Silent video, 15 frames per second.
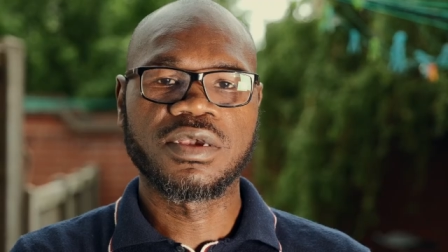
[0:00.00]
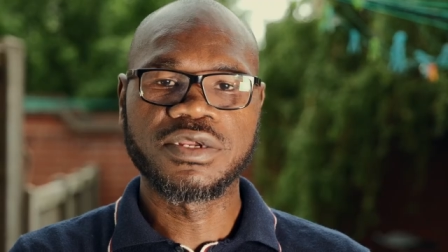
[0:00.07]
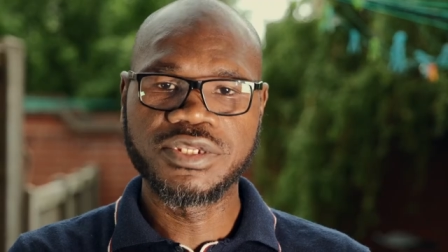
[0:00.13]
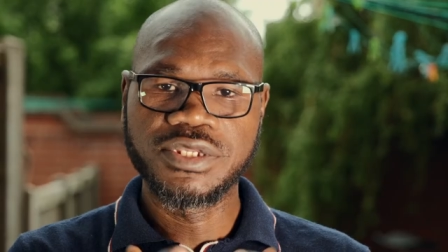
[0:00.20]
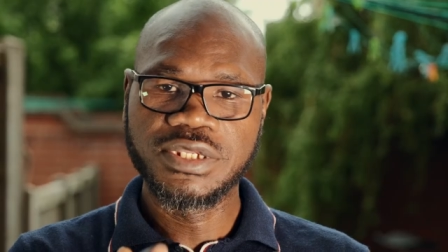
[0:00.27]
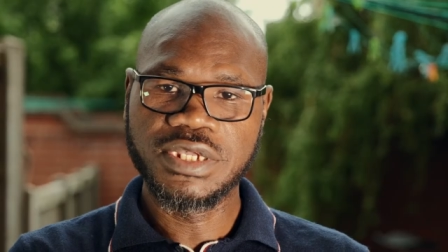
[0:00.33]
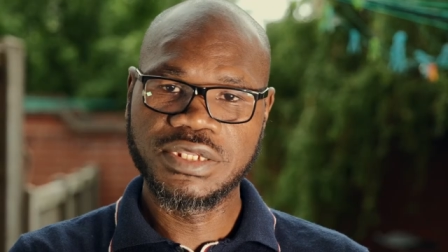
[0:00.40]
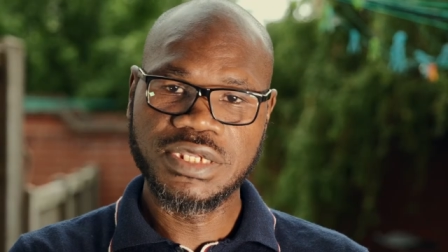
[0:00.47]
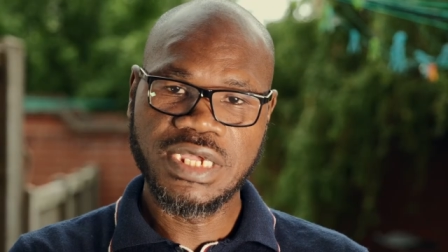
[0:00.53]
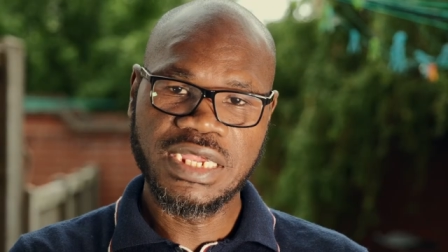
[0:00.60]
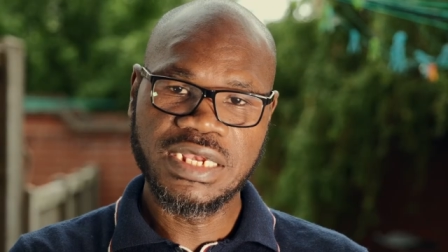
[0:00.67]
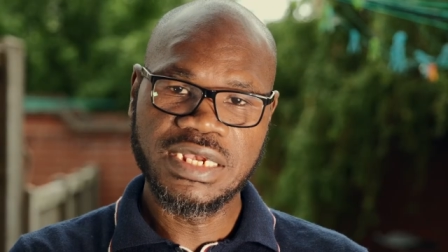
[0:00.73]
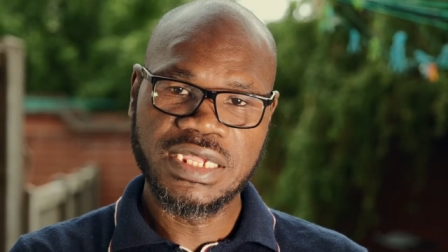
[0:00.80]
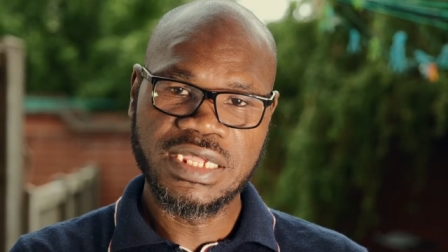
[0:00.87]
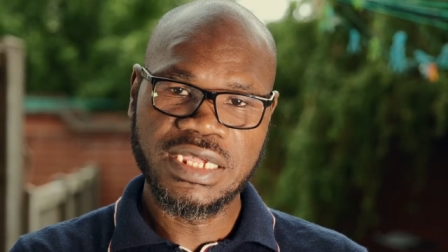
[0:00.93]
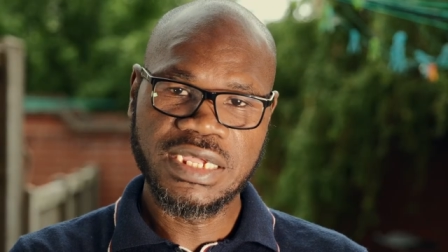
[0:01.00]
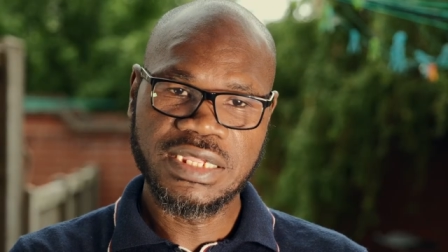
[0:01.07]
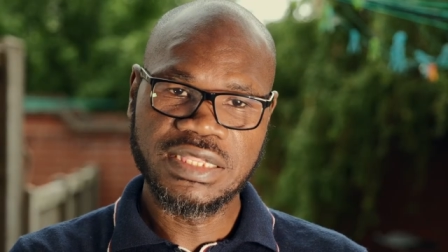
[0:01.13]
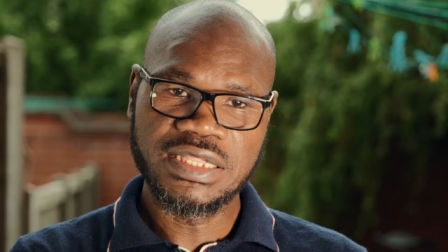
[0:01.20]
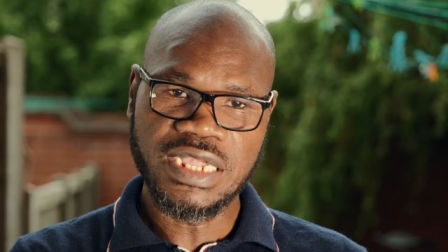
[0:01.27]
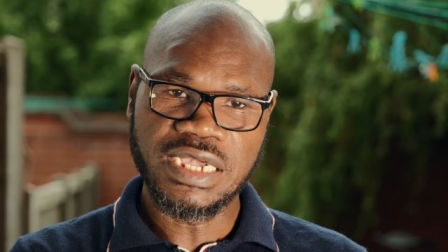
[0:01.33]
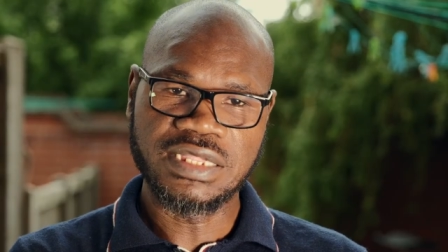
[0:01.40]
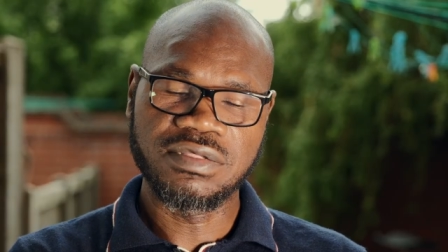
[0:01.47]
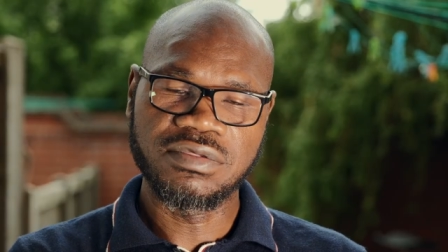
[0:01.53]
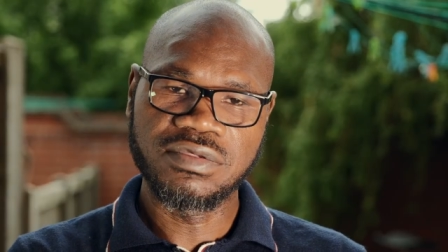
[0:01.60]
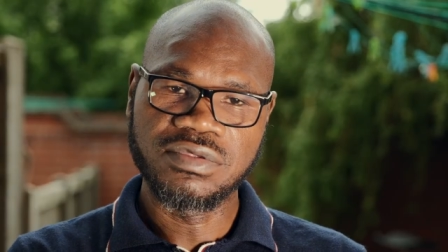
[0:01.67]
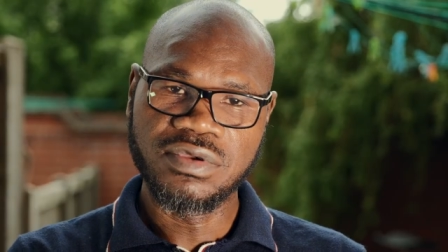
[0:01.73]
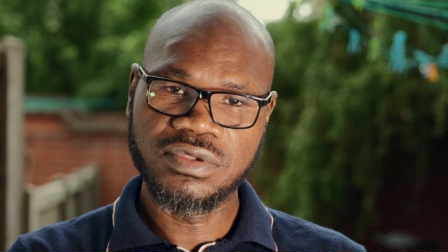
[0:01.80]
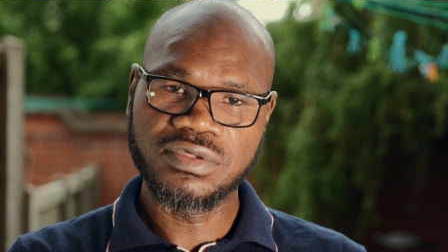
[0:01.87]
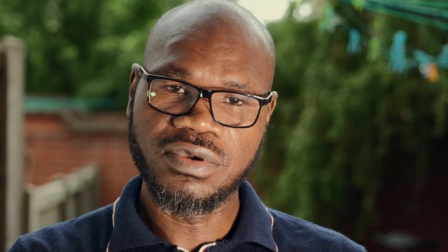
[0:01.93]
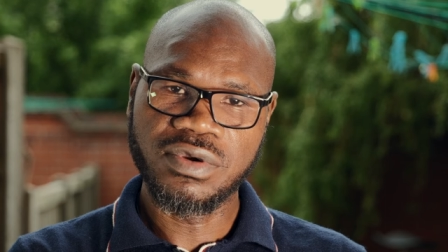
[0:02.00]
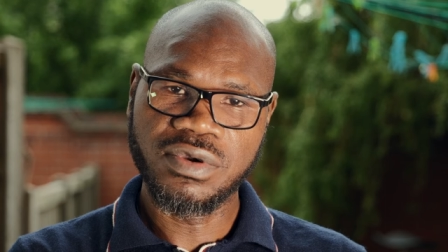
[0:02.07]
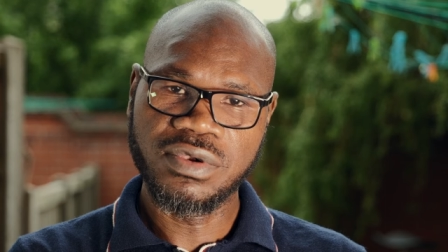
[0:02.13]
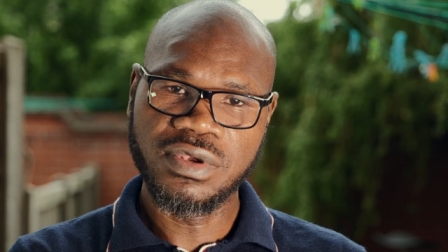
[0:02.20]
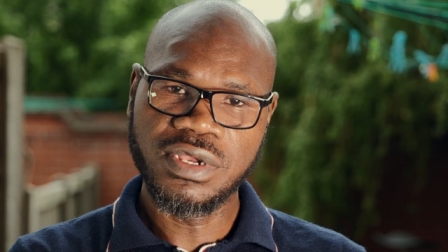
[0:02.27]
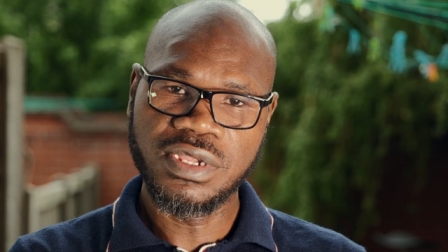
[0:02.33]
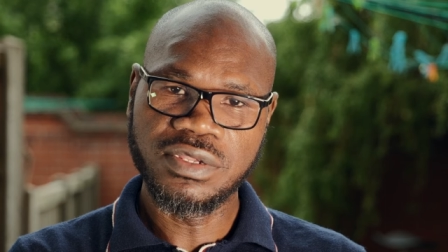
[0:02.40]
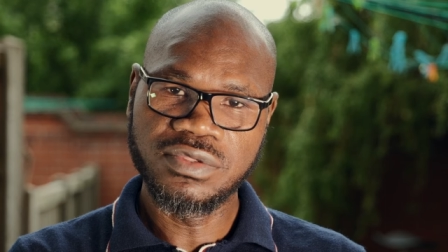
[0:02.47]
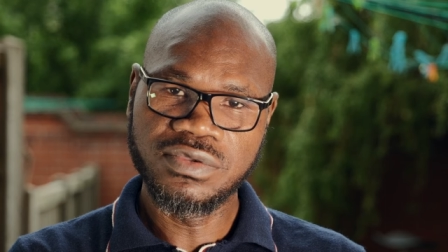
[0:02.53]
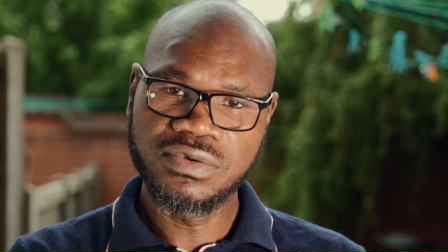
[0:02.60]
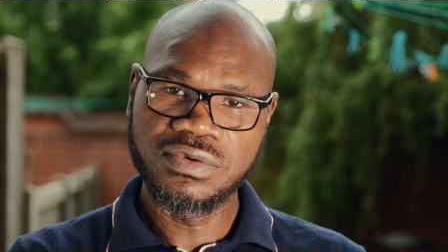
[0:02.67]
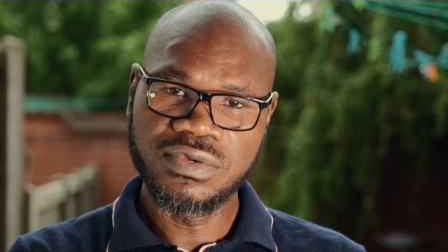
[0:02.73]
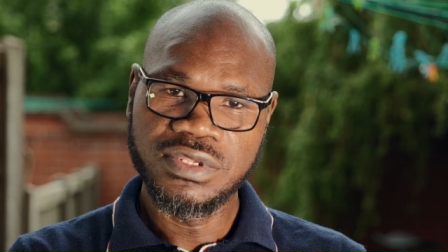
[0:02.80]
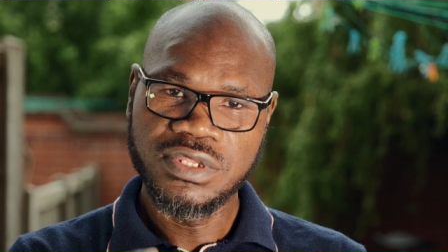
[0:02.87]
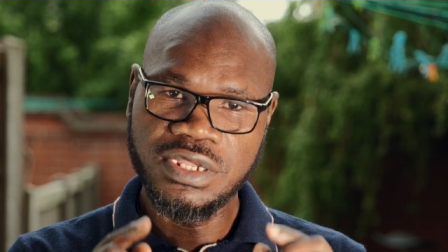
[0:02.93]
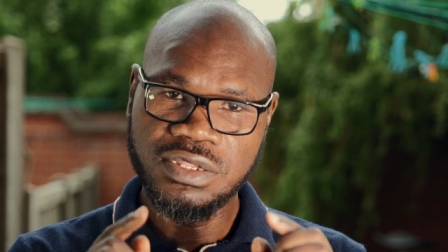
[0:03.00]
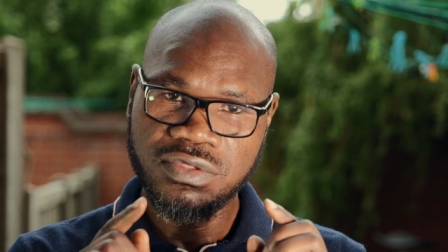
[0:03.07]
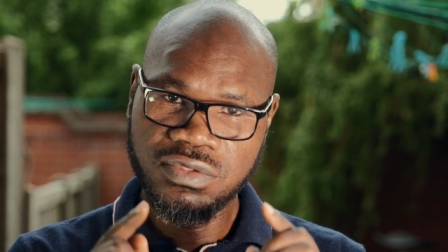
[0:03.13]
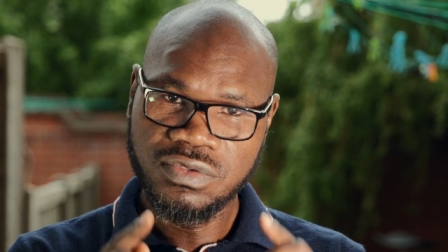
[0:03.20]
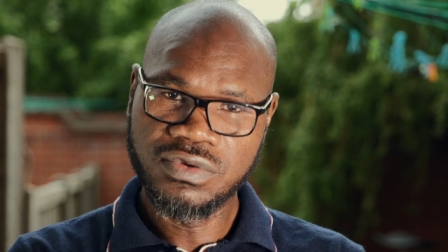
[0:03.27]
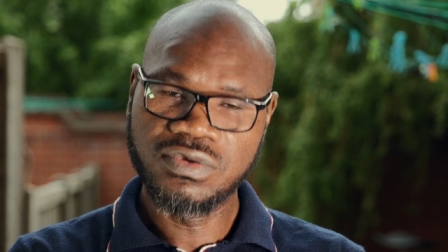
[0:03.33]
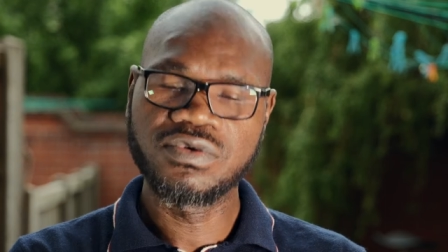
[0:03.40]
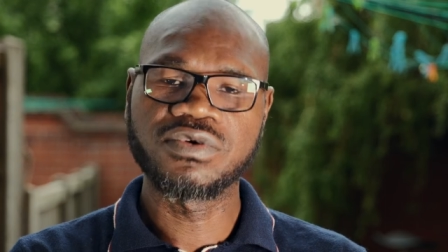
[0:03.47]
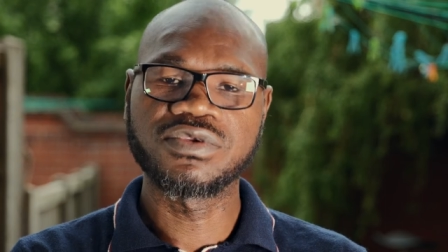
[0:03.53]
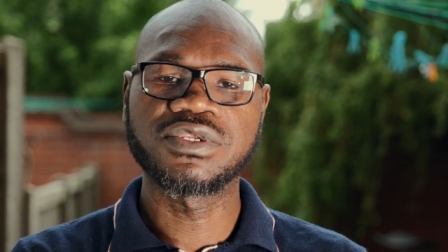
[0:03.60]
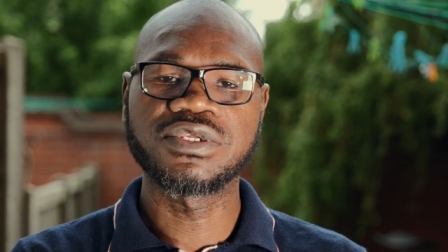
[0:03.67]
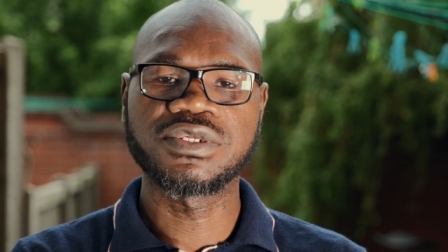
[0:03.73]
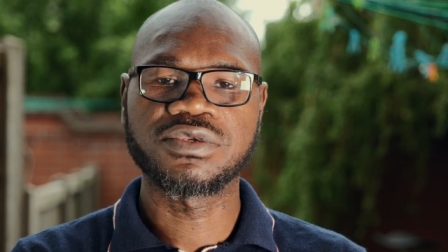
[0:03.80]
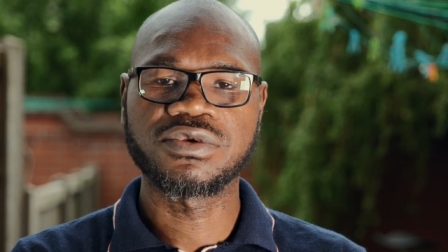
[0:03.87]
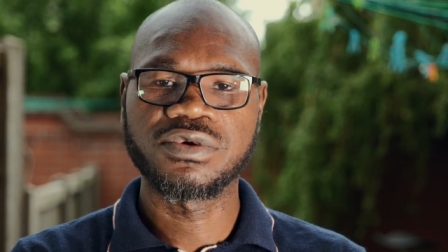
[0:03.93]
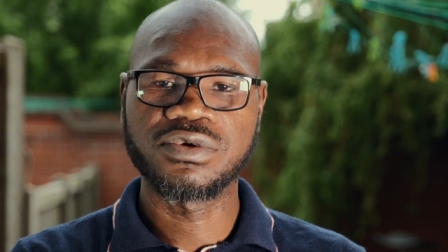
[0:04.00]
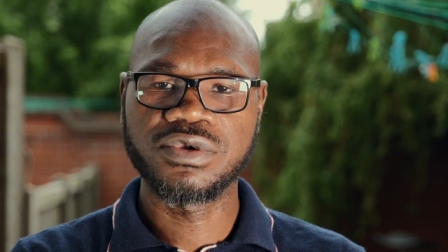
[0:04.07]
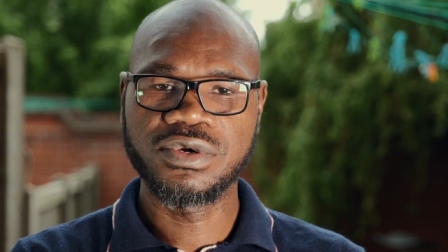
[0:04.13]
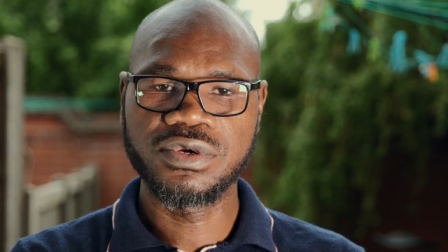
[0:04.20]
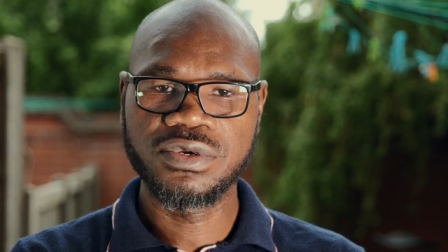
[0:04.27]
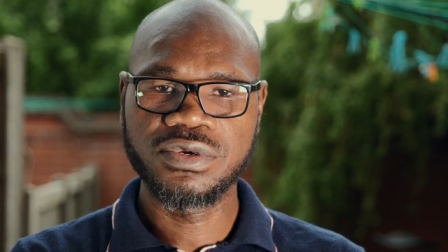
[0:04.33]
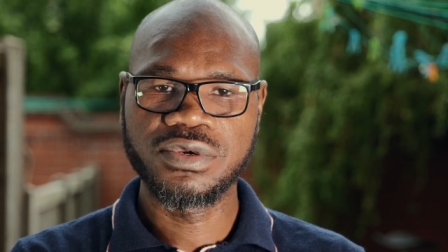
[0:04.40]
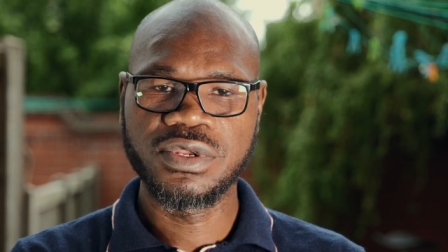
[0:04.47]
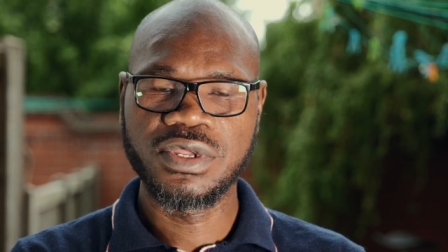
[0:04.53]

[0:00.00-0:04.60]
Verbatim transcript: Research indicates that not only do the two conditions occur,